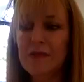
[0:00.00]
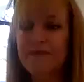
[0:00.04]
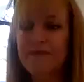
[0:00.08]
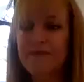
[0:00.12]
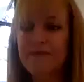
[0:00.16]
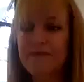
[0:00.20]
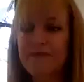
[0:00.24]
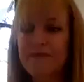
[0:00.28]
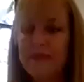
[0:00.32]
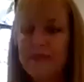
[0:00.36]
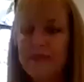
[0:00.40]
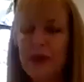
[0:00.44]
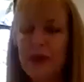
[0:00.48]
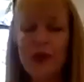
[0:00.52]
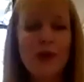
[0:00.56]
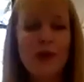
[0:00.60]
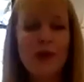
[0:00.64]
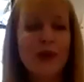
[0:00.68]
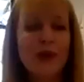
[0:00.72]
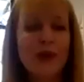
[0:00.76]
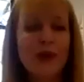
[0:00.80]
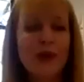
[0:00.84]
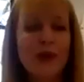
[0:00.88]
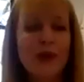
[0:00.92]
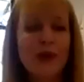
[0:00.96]
go
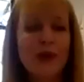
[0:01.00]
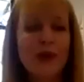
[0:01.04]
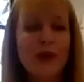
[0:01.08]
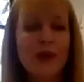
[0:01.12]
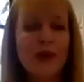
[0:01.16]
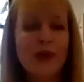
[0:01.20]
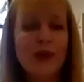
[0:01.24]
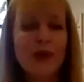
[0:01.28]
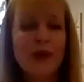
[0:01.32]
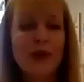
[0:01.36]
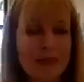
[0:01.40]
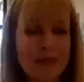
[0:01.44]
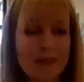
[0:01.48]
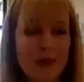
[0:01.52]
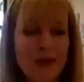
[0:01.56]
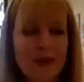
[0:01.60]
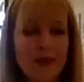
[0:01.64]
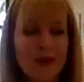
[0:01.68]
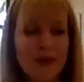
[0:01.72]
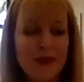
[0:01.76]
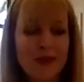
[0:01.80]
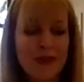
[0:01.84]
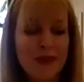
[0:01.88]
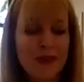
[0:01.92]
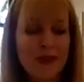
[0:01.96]
against that anymore.
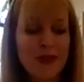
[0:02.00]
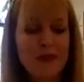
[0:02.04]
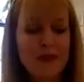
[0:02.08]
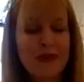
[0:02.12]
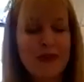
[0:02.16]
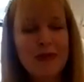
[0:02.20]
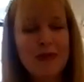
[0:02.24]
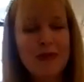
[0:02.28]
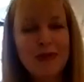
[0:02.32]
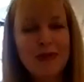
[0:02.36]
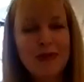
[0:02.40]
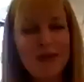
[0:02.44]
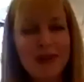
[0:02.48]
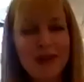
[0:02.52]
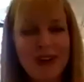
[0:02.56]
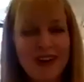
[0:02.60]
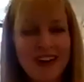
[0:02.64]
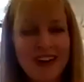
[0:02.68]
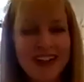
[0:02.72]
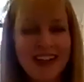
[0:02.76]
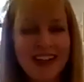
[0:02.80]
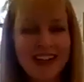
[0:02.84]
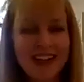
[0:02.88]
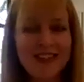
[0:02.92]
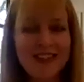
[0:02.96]
Or maybe we
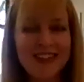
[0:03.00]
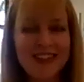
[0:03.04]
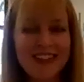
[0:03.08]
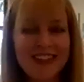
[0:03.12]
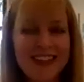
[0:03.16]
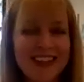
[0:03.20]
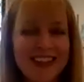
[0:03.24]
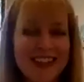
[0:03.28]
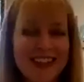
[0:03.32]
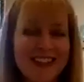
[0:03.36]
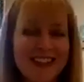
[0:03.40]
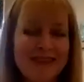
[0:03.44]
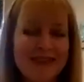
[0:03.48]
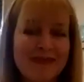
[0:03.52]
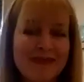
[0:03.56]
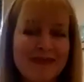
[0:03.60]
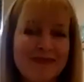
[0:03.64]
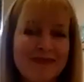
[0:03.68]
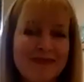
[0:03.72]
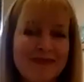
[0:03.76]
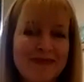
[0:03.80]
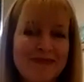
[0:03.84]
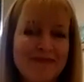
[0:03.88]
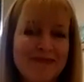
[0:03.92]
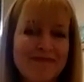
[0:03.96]
are occasionally.
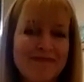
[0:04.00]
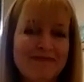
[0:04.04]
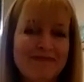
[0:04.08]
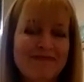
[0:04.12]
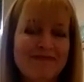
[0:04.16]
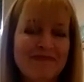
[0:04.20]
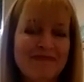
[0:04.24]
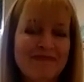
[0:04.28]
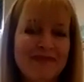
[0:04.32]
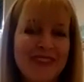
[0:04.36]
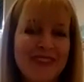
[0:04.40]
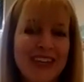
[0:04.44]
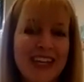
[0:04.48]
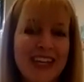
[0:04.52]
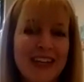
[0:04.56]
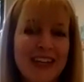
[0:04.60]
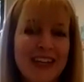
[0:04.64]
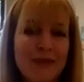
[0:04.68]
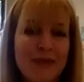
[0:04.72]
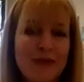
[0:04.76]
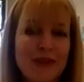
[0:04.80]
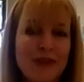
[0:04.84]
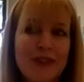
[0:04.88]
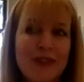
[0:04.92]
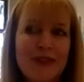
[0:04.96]
And
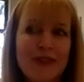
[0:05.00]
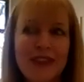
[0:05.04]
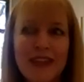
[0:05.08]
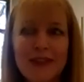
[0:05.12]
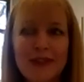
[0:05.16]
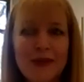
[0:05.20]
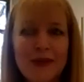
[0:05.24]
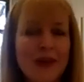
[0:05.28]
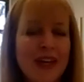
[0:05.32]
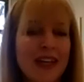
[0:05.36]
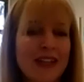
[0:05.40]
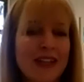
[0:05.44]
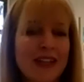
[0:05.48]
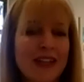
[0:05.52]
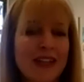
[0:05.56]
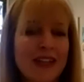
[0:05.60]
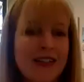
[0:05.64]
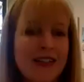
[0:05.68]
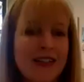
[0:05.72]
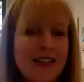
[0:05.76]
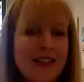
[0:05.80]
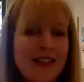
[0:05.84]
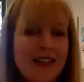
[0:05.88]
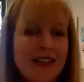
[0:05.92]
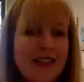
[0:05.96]
what if that's okay
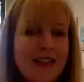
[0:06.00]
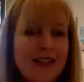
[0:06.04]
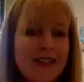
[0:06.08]
too?